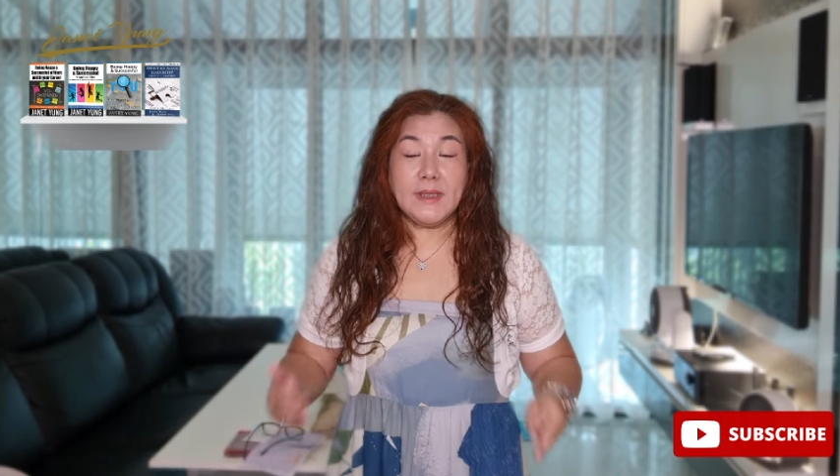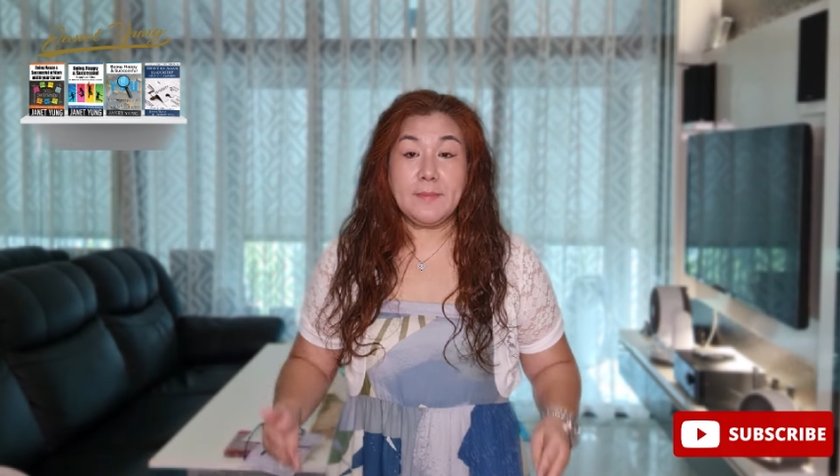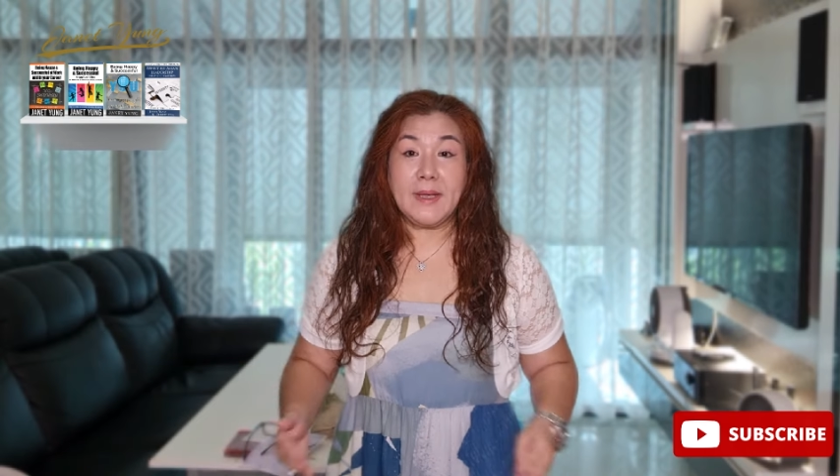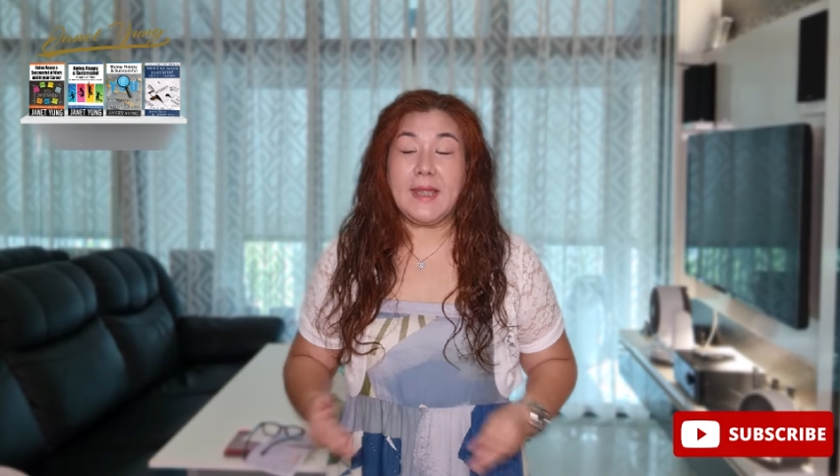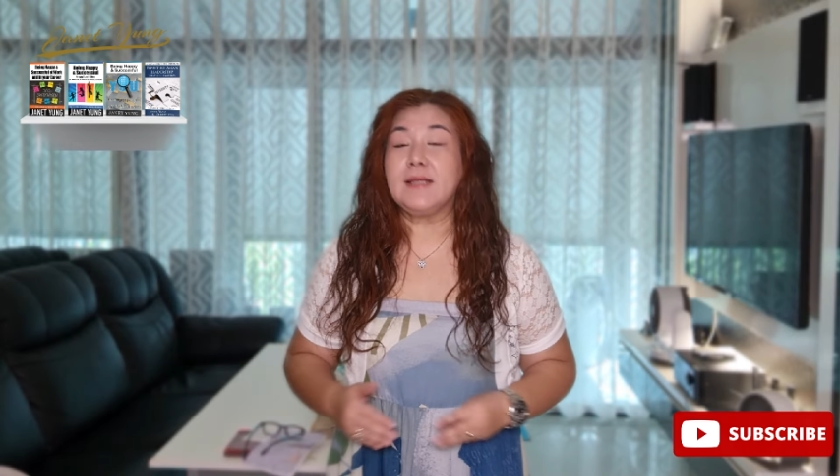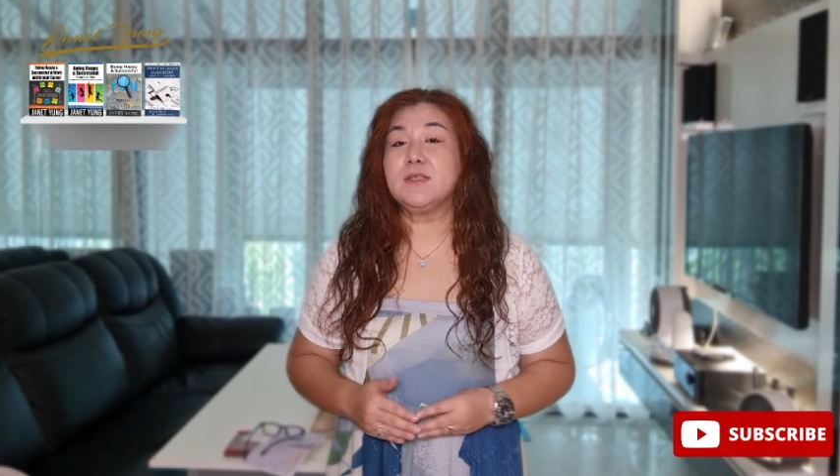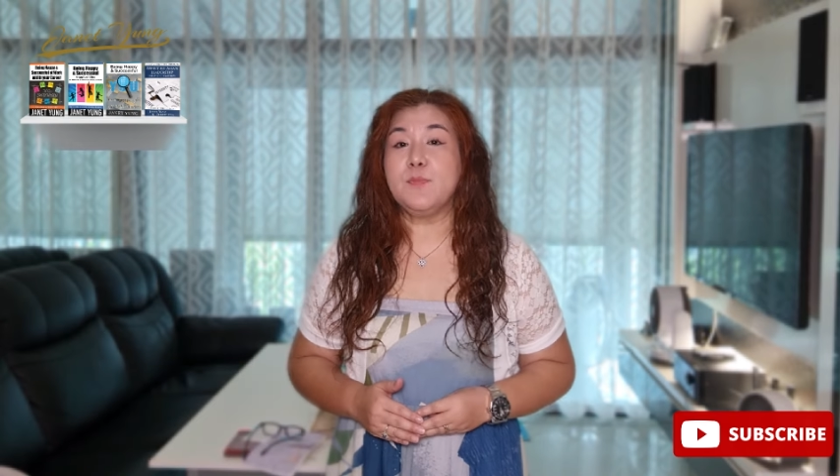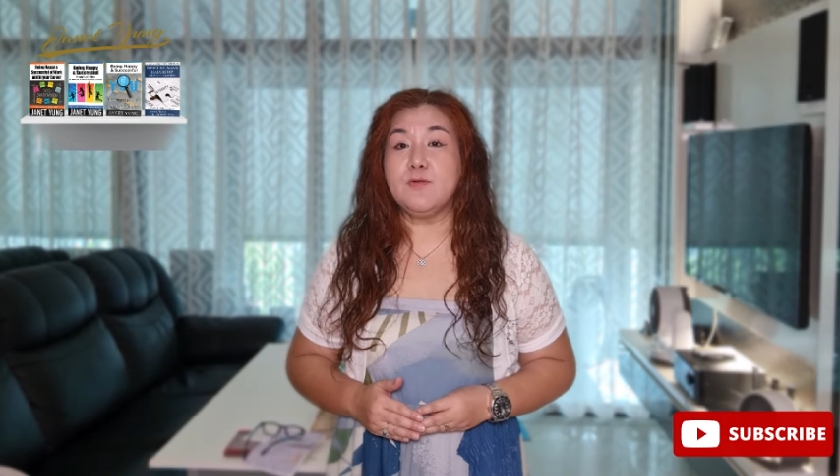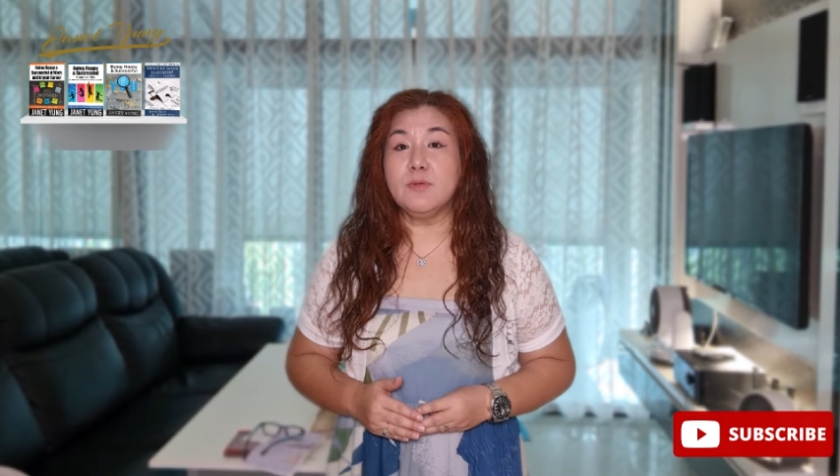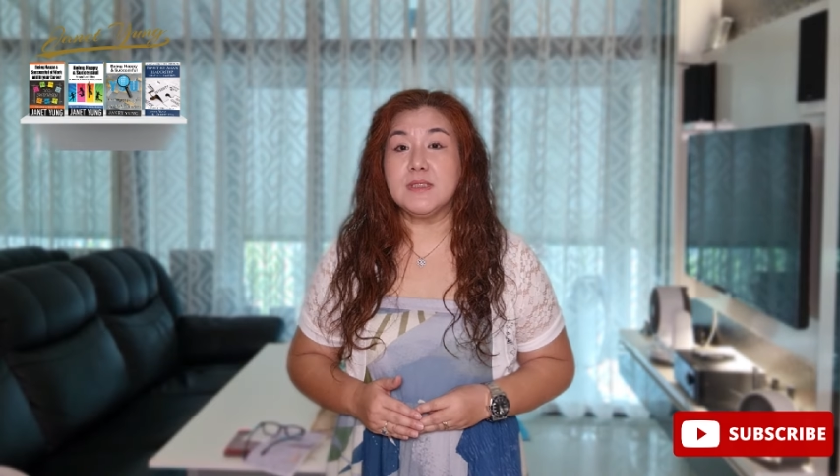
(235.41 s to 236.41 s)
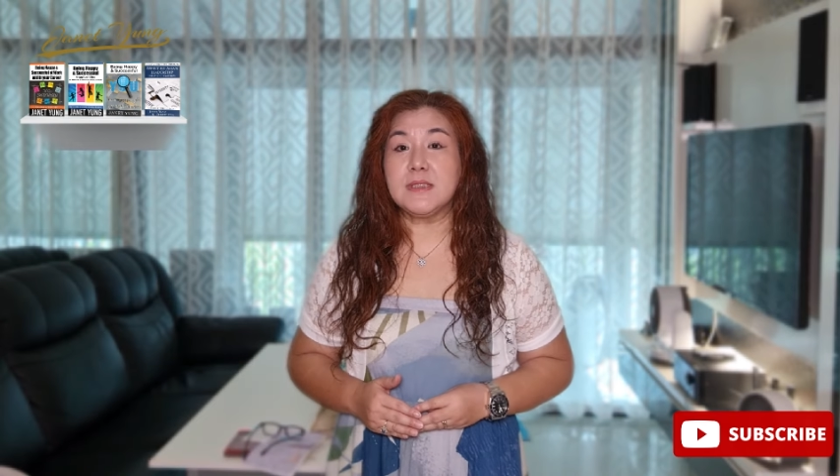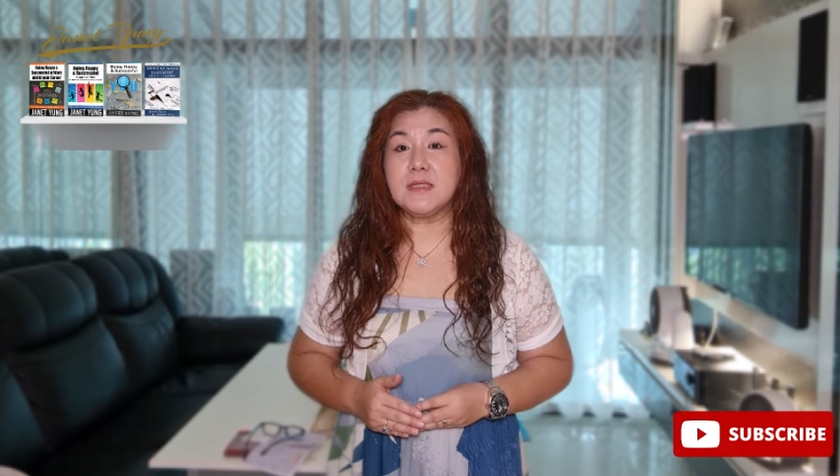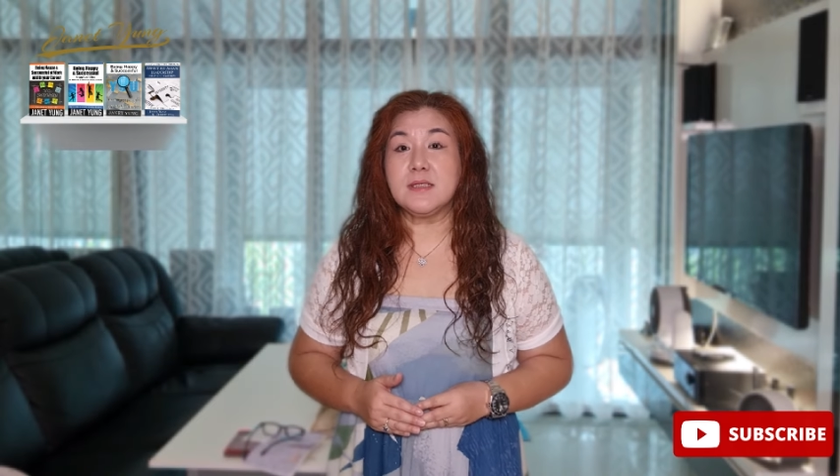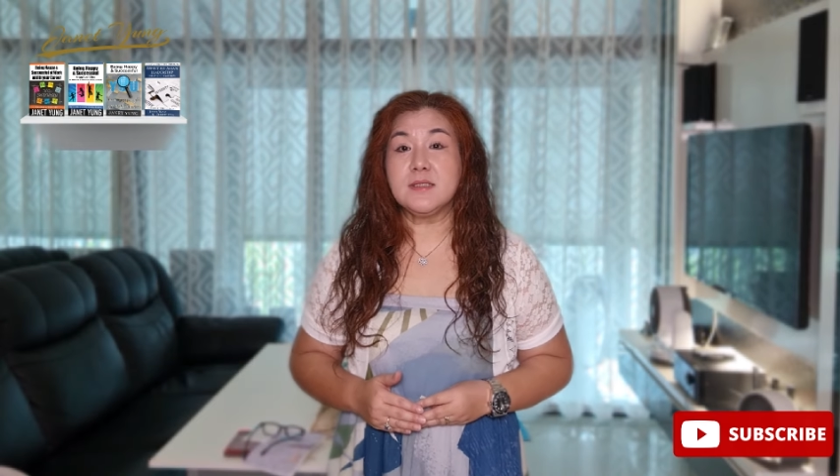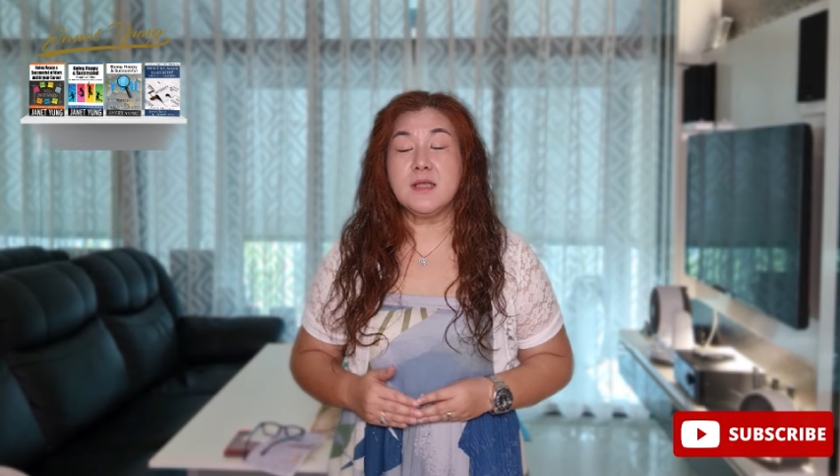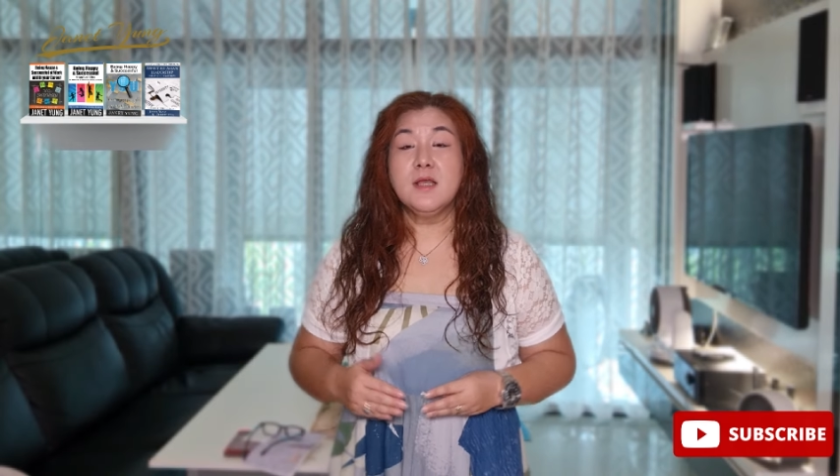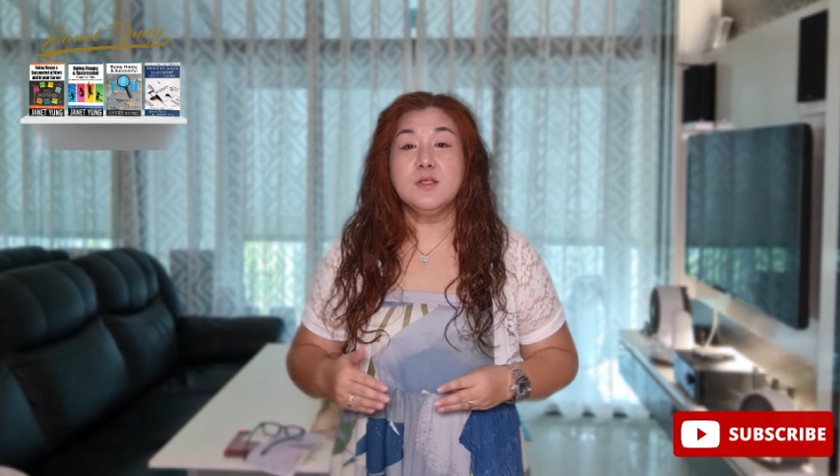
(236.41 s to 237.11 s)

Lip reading: are my experiences.